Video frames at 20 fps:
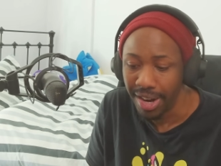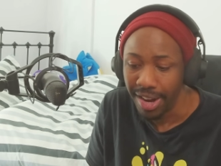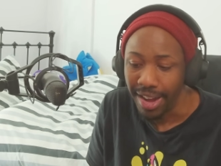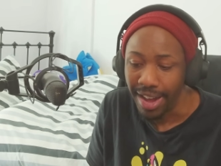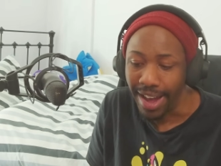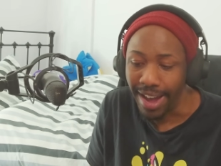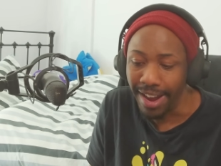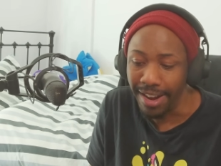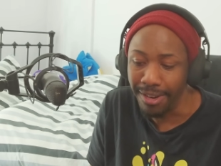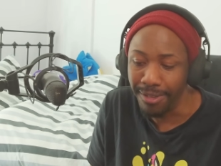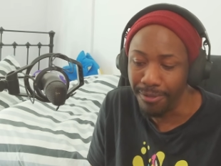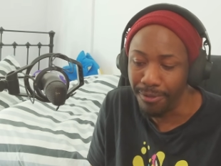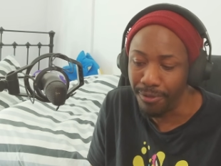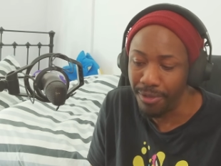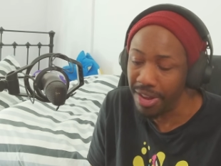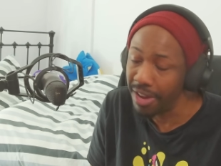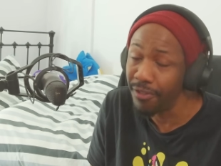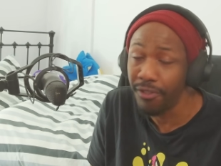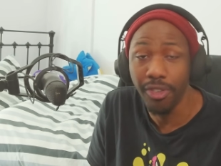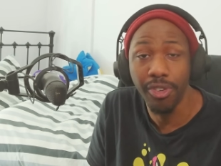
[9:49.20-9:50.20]
And
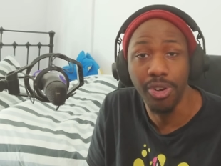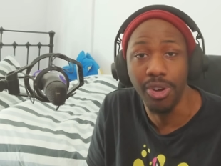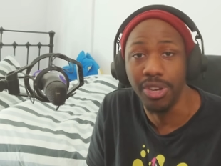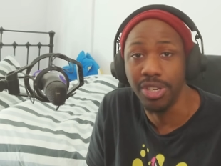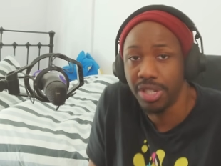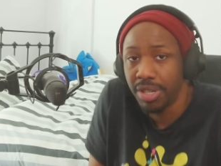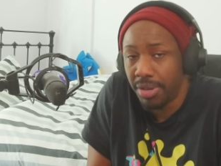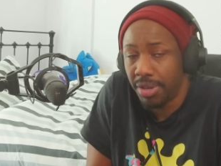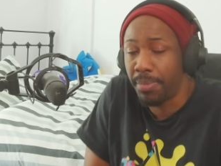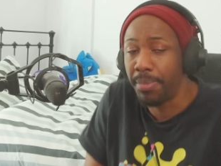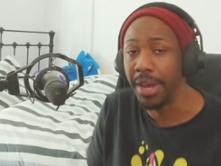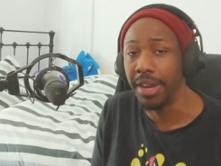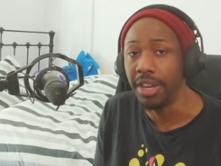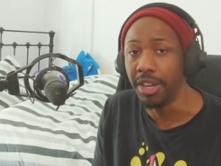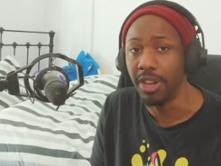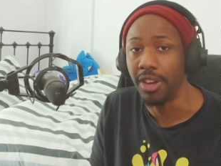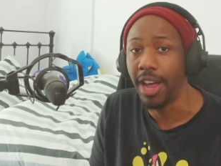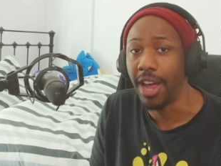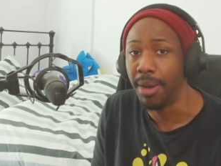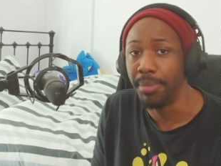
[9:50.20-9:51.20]
if, of course,
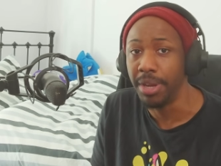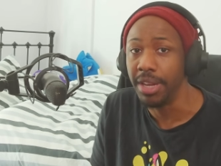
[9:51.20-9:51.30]
depending on how